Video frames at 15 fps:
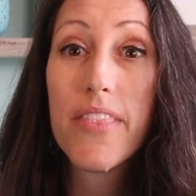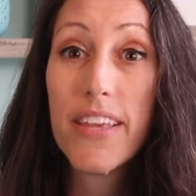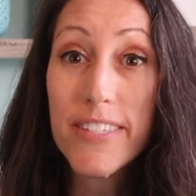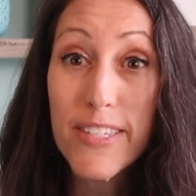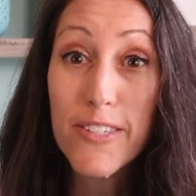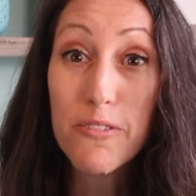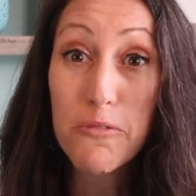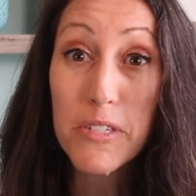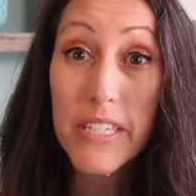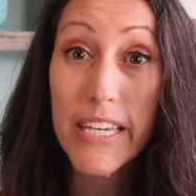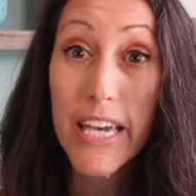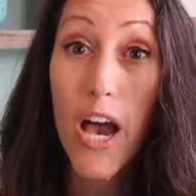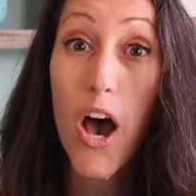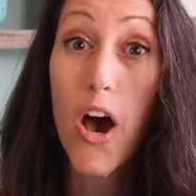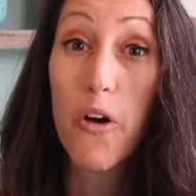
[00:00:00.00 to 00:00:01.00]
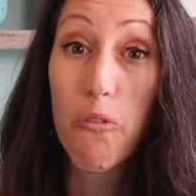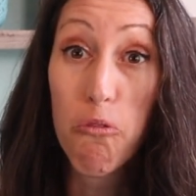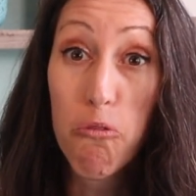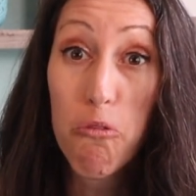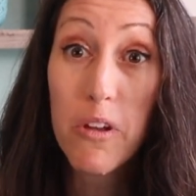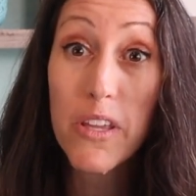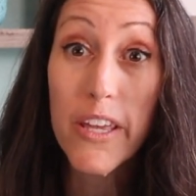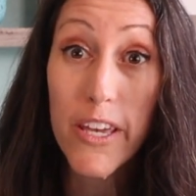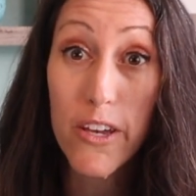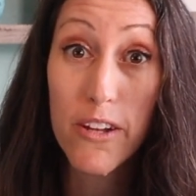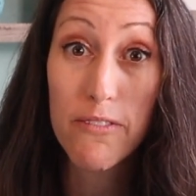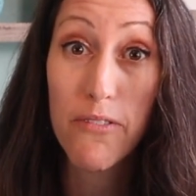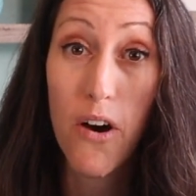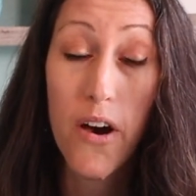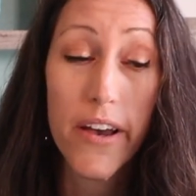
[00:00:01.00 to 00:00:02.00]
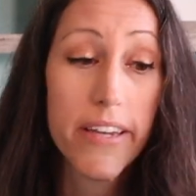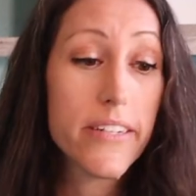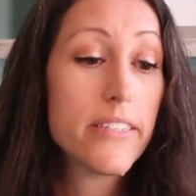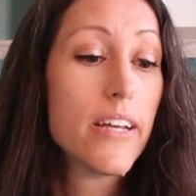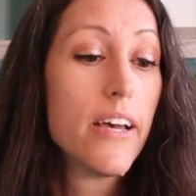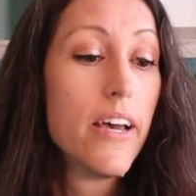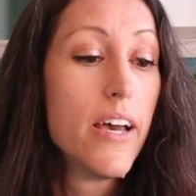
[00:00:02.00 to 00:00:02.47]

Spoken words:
This is really a really good find,